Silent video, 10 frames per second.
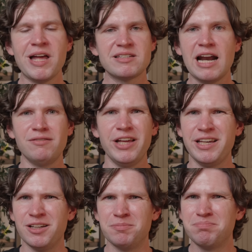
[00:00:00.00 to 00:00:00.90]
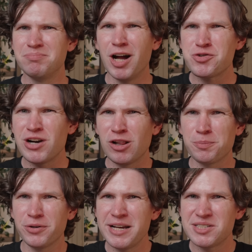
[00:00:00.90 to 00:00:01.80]
that's kind of like a $100
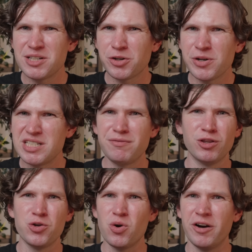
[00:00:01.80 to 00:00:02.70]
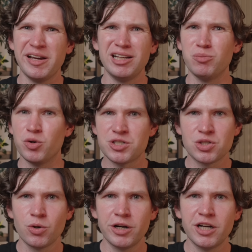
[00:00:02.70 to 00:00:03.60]
price increase, even though you are getting more
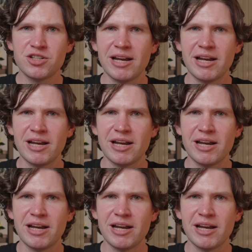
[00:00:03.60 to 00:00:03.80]
storage.